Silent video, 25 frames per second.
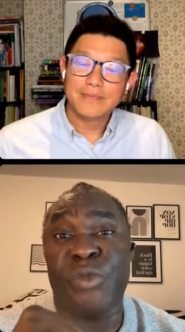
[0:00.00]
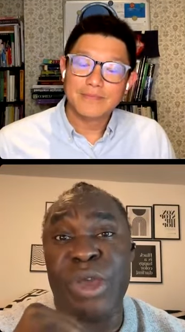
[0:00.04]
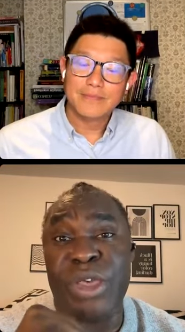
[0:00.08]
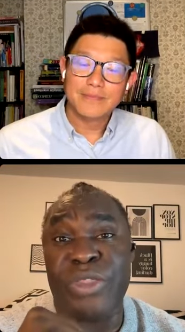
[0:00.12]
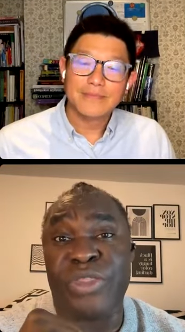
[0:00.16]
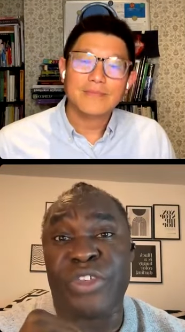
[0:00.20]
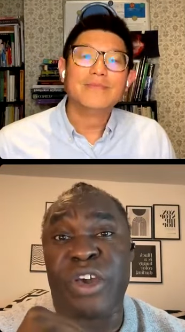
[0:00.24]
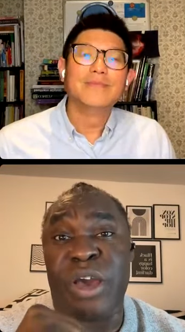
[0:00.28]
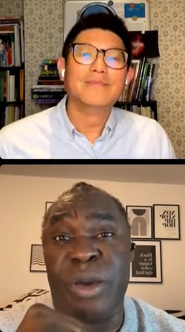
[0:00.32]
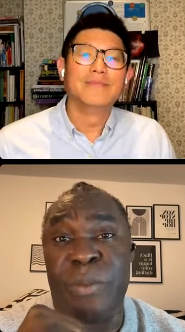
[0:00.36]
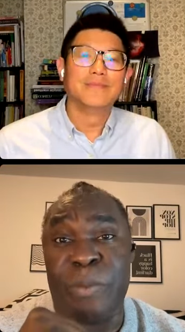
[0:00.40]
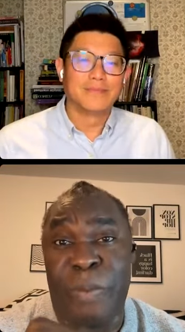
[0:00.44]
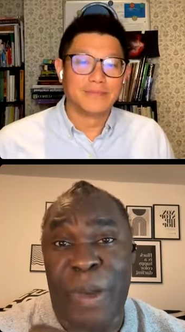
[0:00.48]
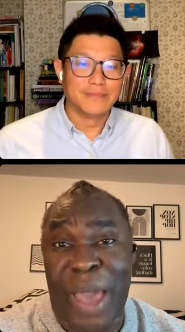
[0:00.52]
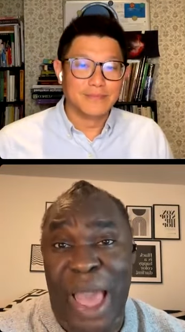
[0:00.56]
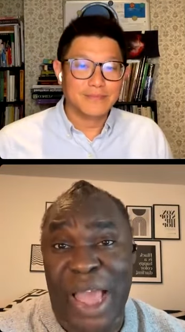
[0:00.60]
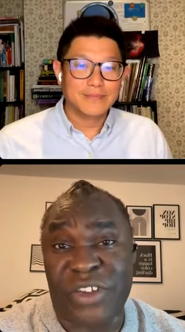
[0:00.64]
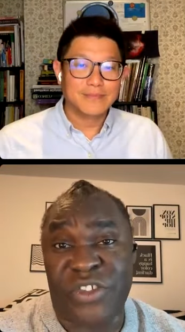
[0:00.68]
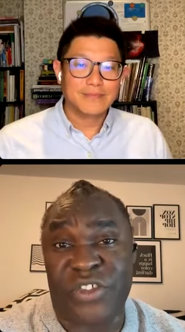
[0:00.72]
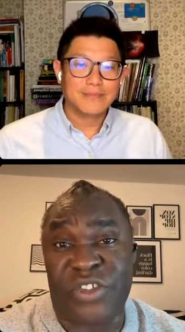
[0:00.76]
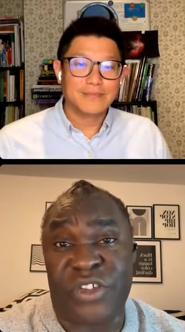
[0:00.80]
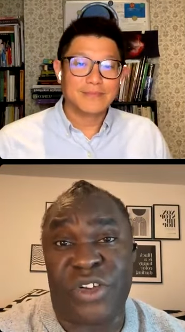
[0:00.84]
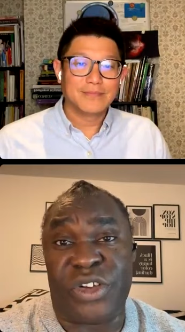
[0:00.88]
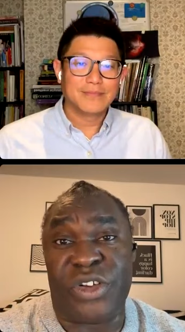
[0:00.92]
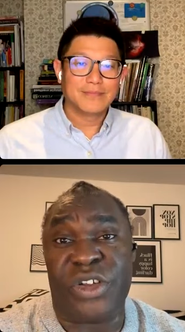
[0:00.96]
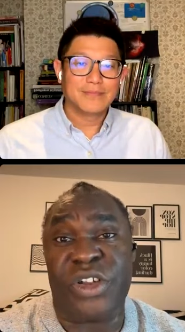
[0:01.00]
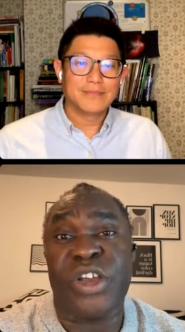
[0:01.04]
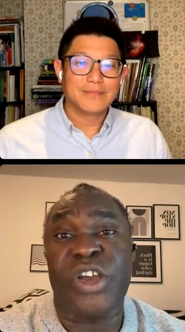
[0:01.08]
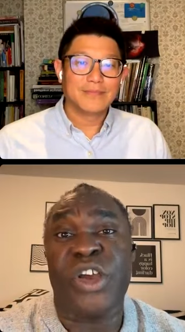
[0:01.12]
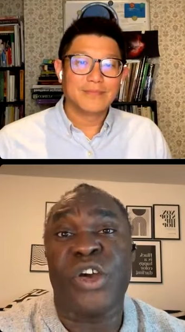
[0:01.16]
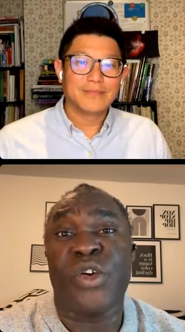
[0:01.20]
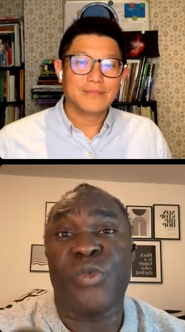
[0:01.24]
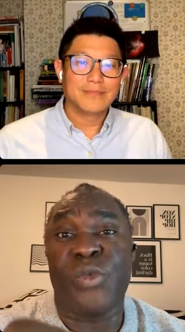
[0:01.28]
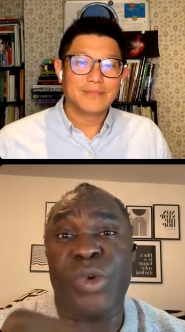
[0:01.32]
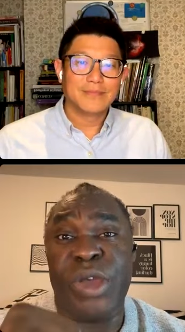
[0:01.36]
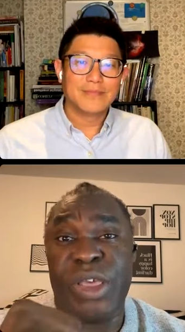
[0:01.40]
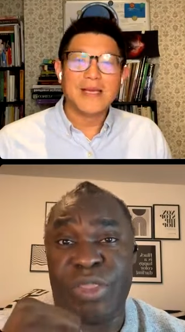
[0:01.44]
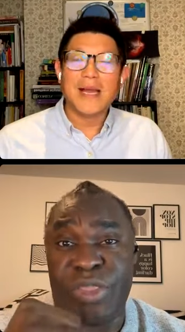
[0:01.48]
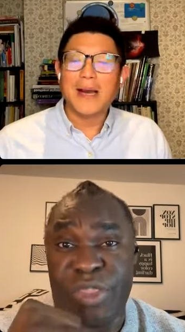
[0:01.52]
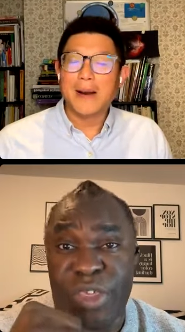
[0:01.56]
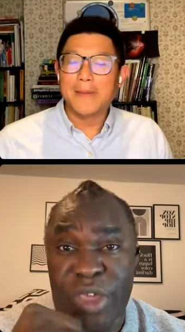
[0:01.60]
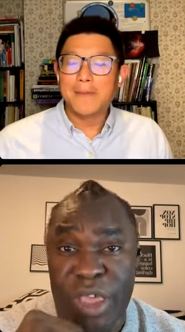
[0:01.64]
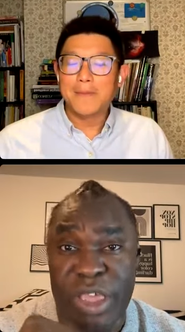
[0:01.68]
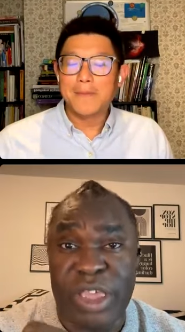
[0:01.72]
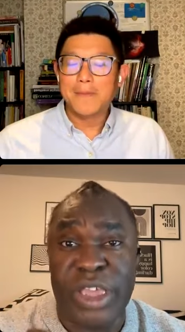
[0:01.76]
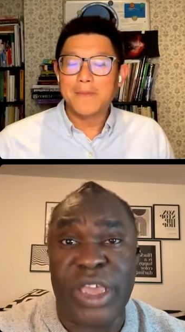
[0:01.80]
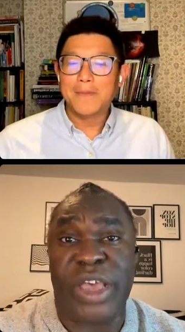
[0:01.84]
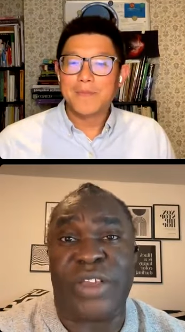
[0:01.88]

Speaker 1: with compassion, with yeah.